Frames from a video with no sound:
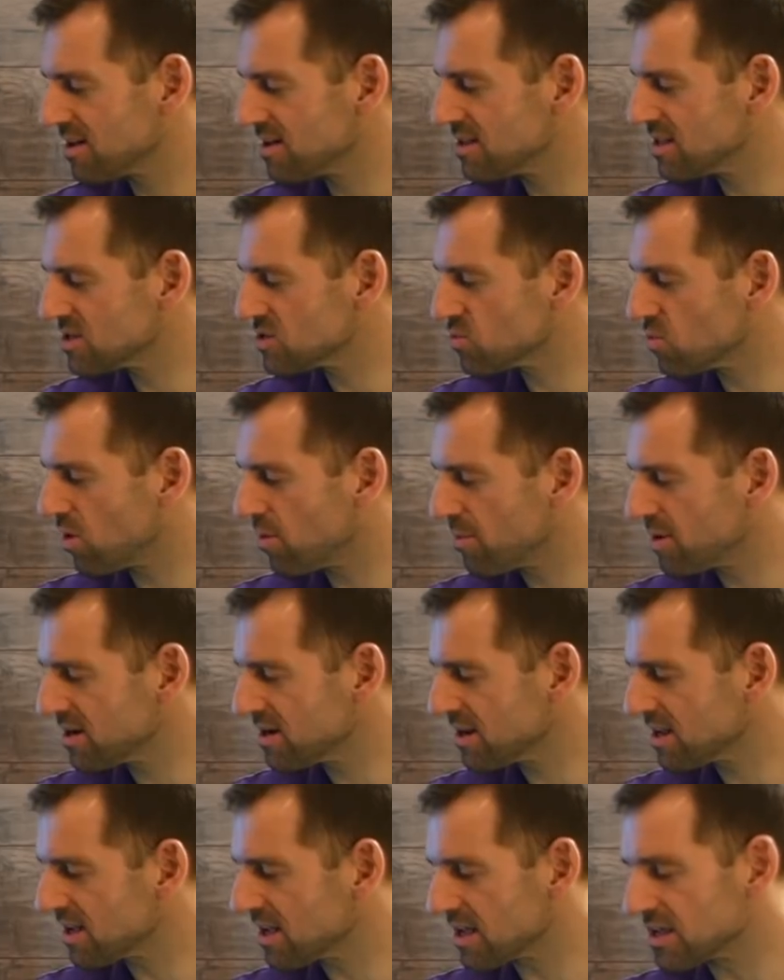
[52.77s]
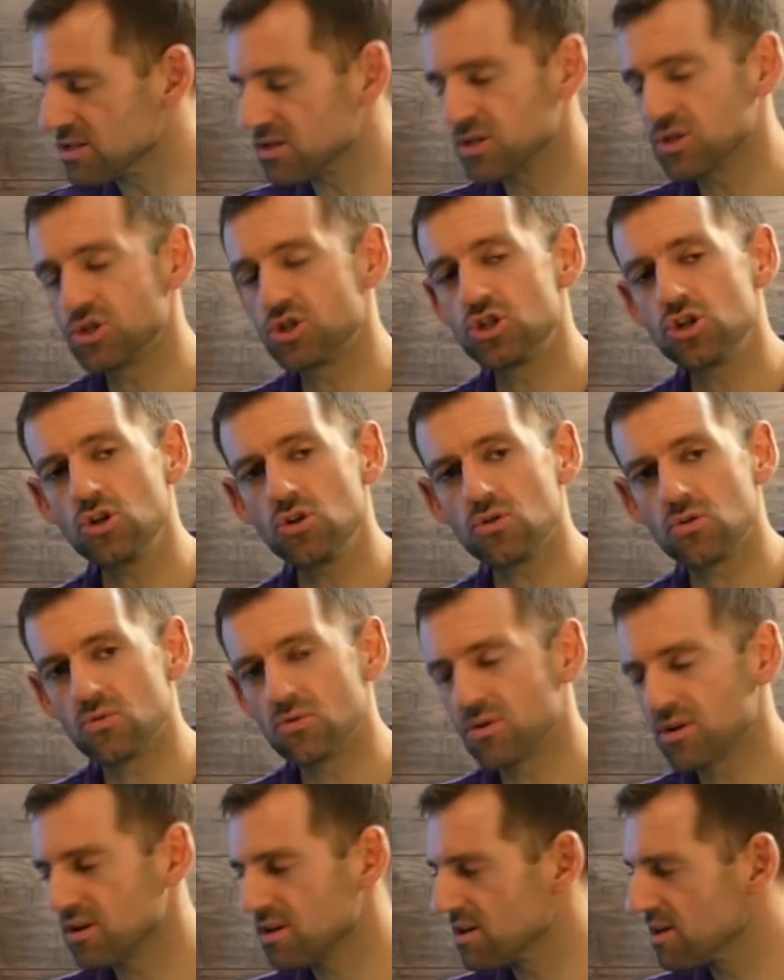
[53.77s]
This woman is a
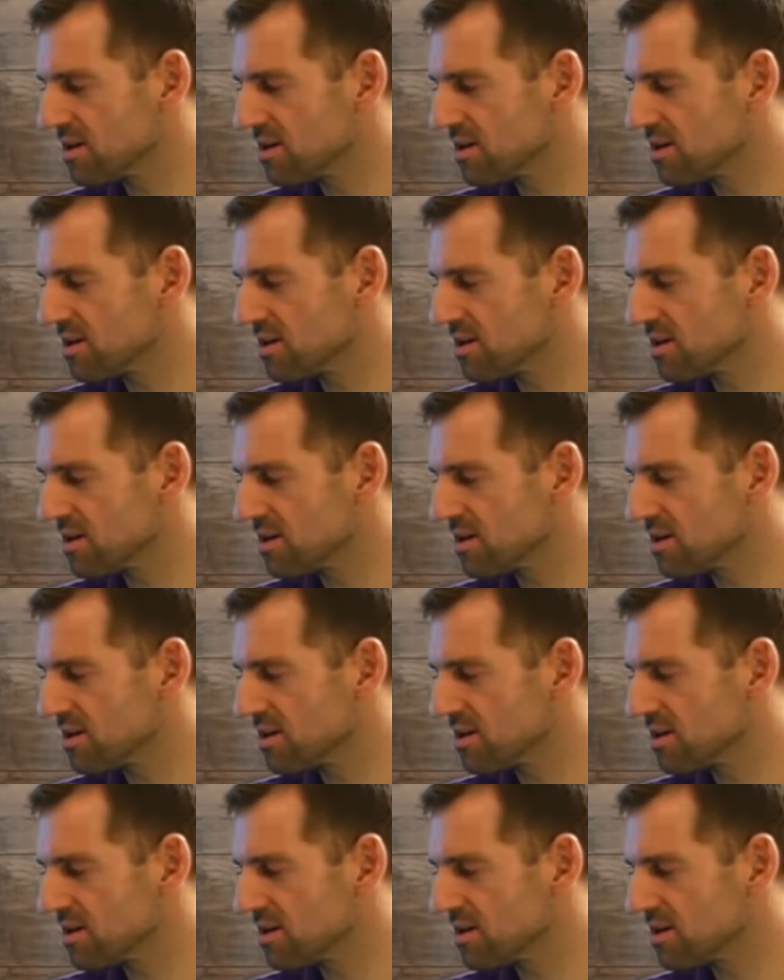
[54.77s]
Jew.